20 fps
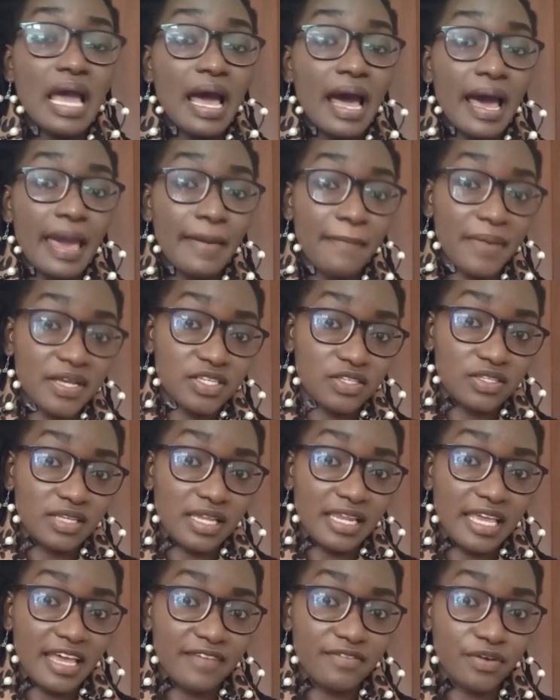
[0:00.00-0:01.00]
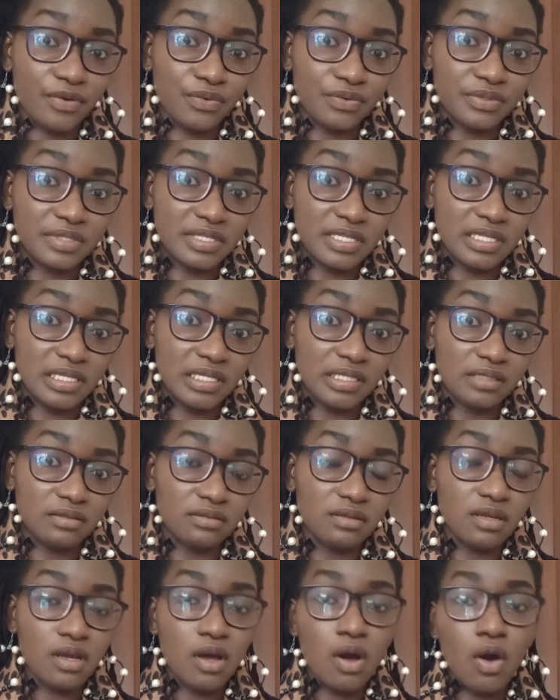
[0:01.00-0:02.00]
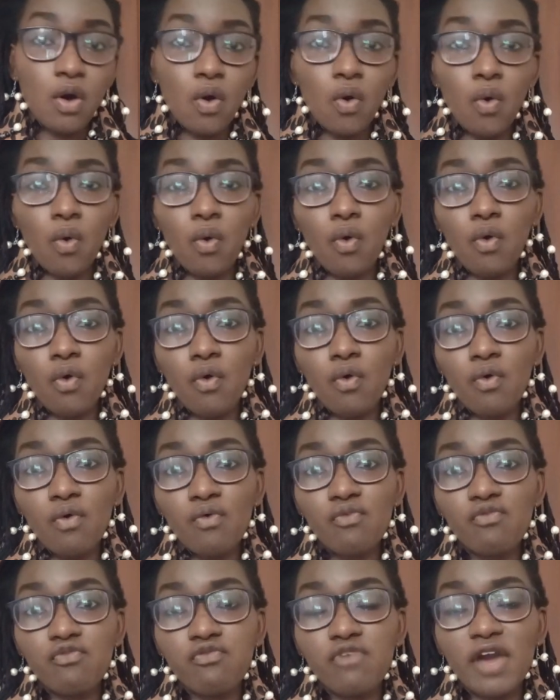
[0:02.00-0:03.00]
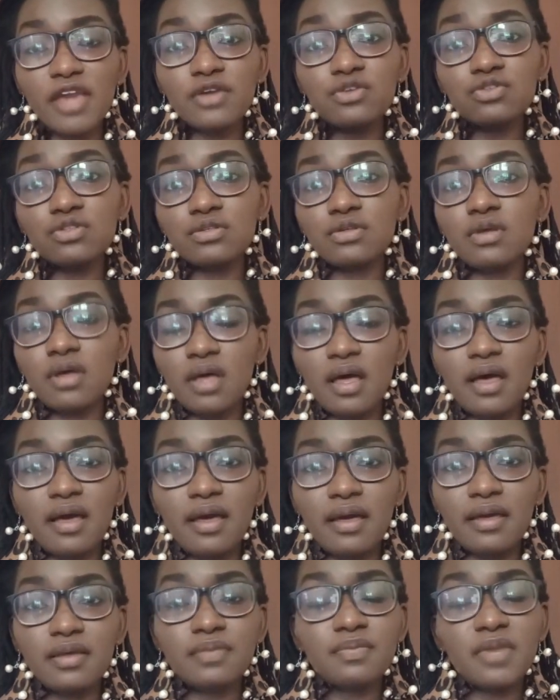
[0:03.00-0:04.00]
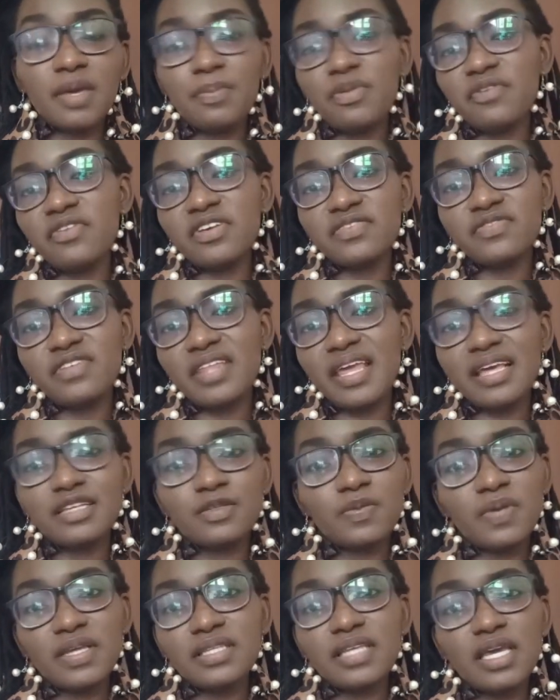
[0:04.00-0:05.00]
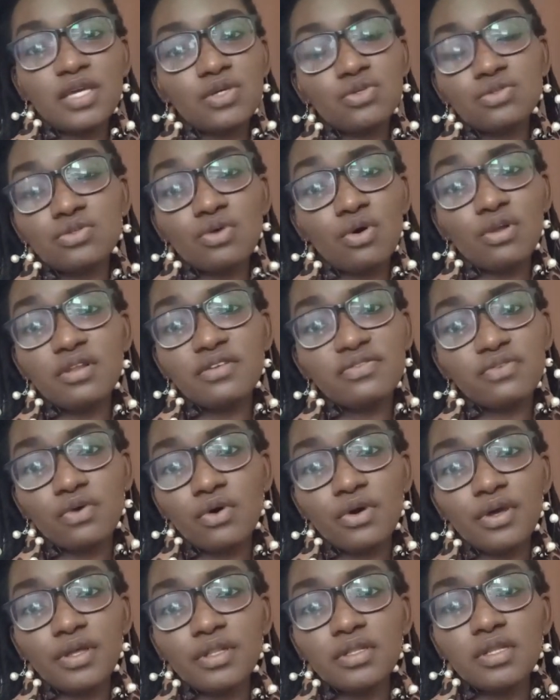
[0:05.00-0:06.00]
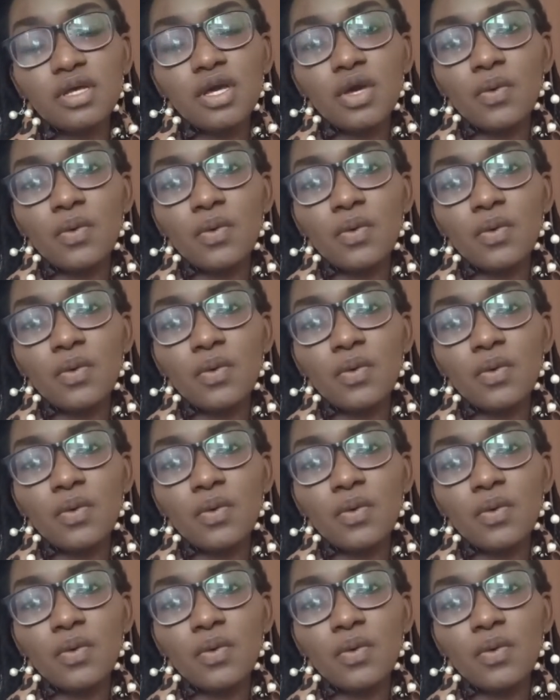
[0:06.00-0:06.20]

I personally have a routine of, I used in my previous video I explained I use olive oil,